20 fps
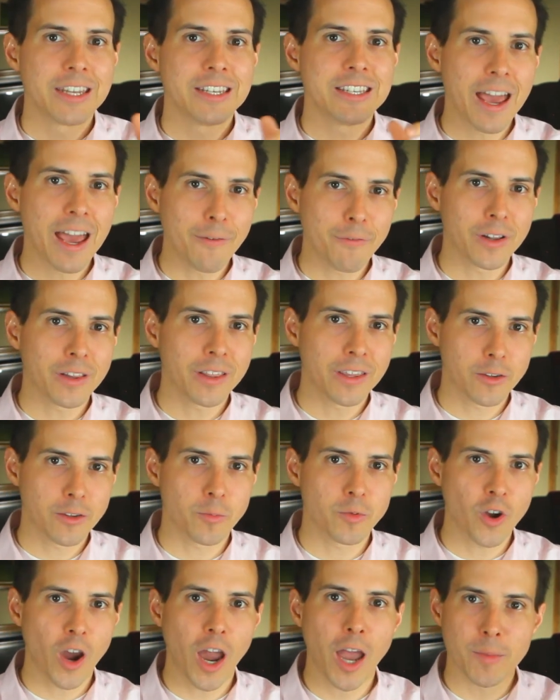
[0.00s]
Definitely
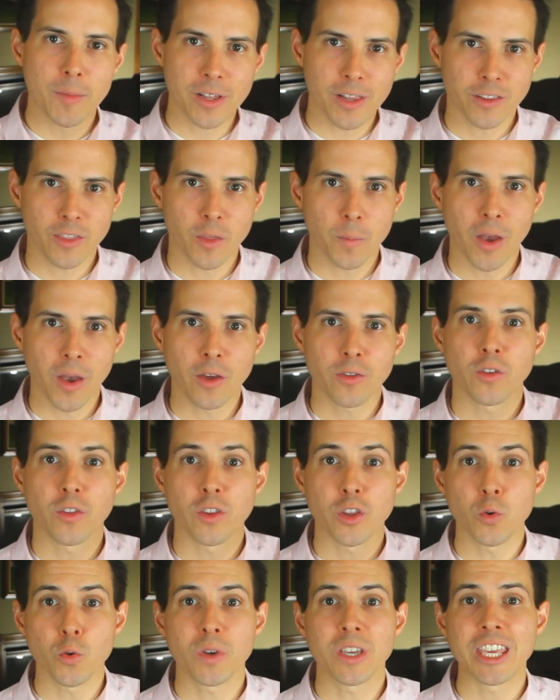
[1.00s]
subscribe and click the bell so
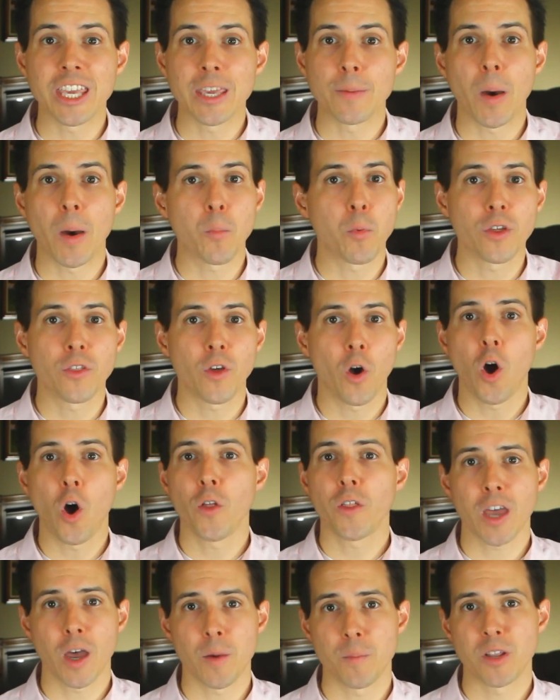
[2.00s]
that you can keep up with all
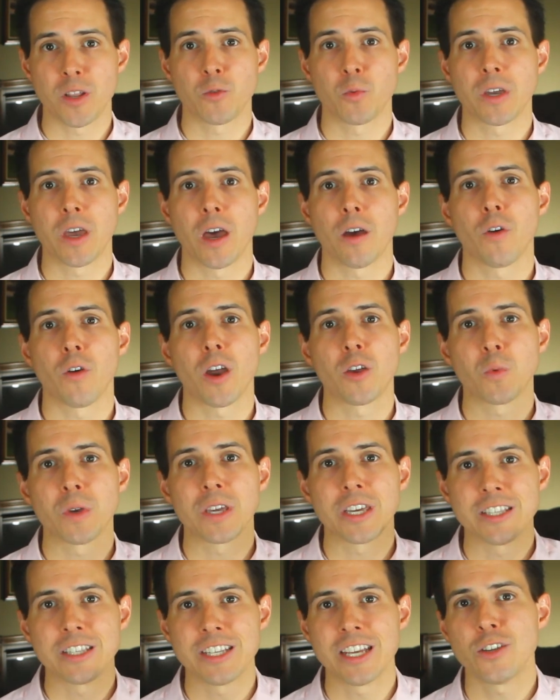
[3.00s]
the companies we cover as we
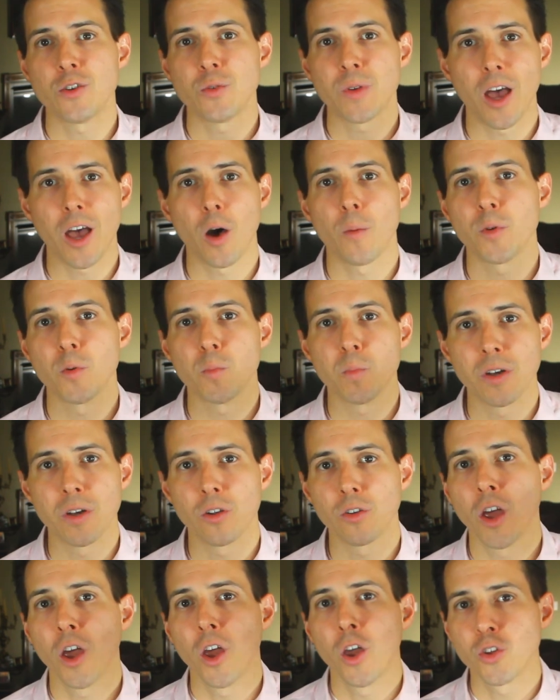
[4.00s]
continue to help you
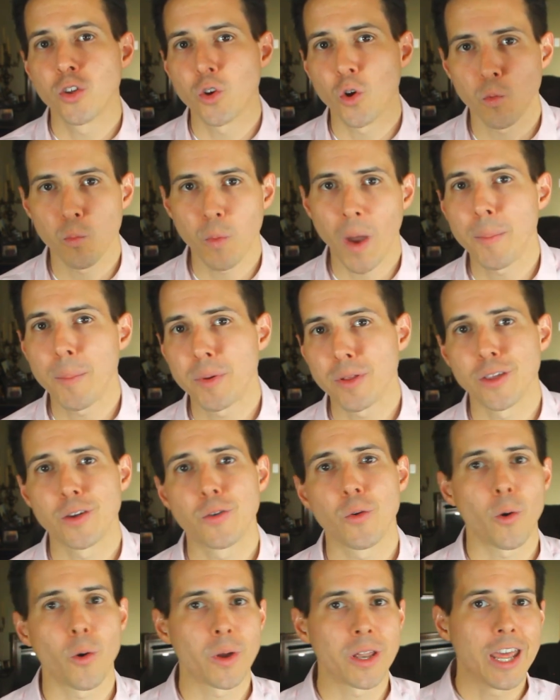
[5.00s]
build your rapidly
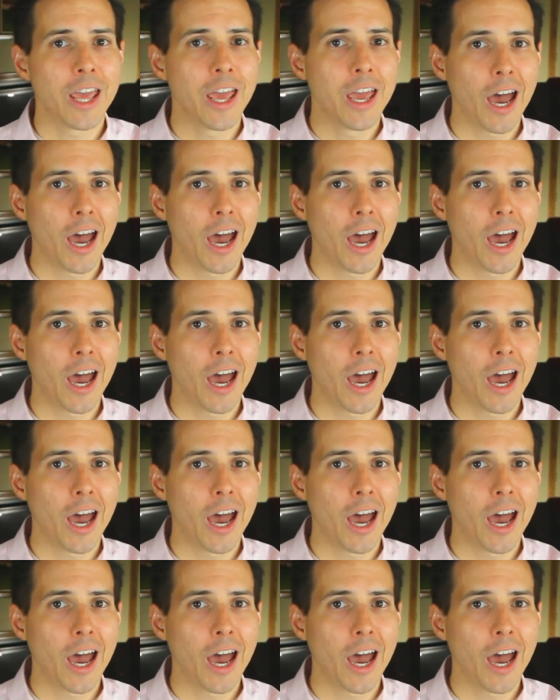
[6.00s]
growing,